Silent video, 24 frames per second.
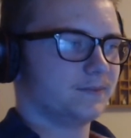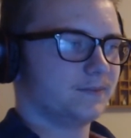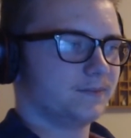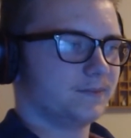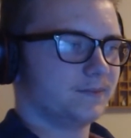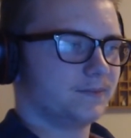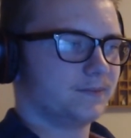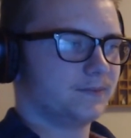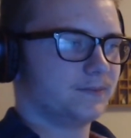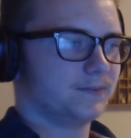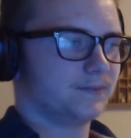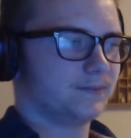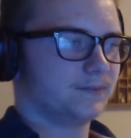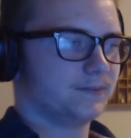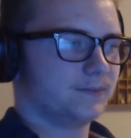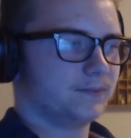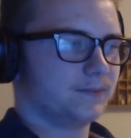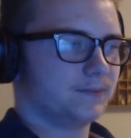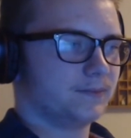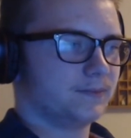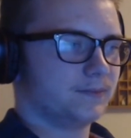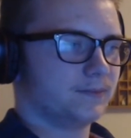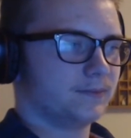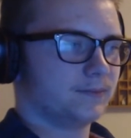
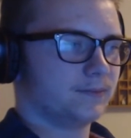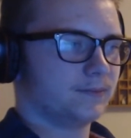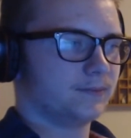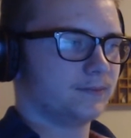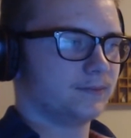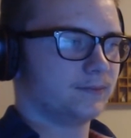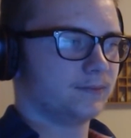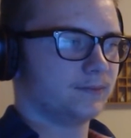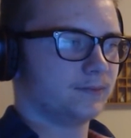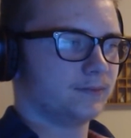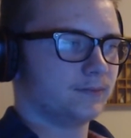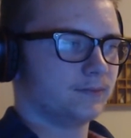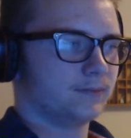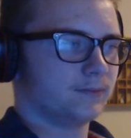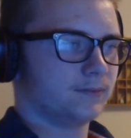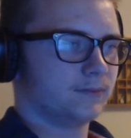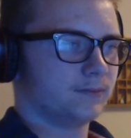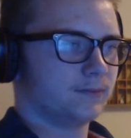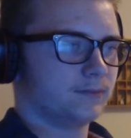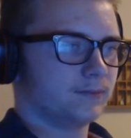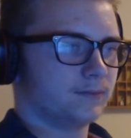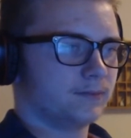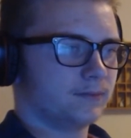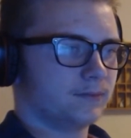
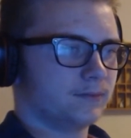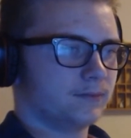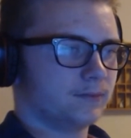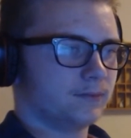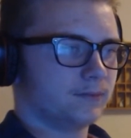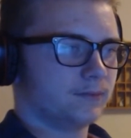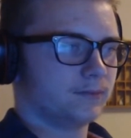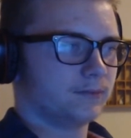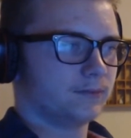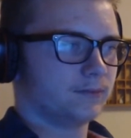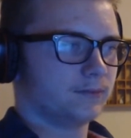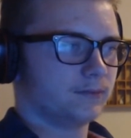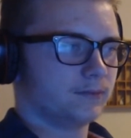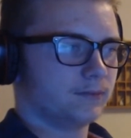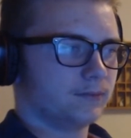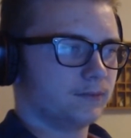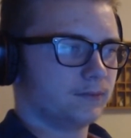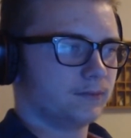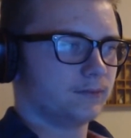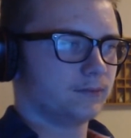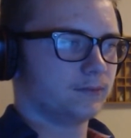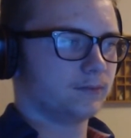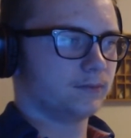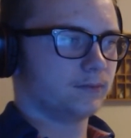
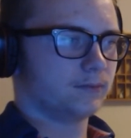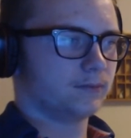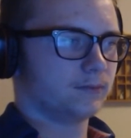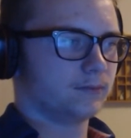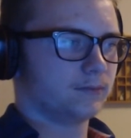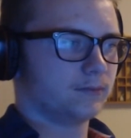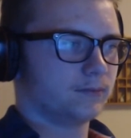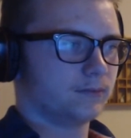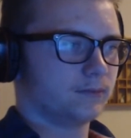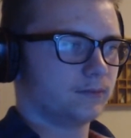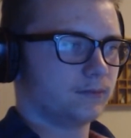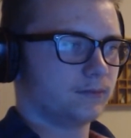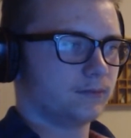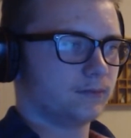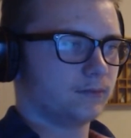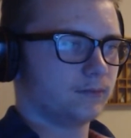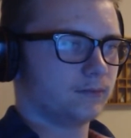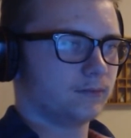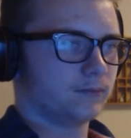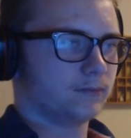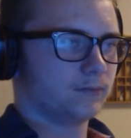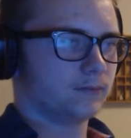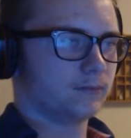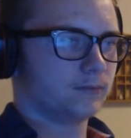
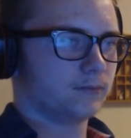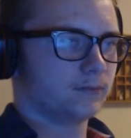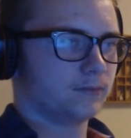This person isn't speaking.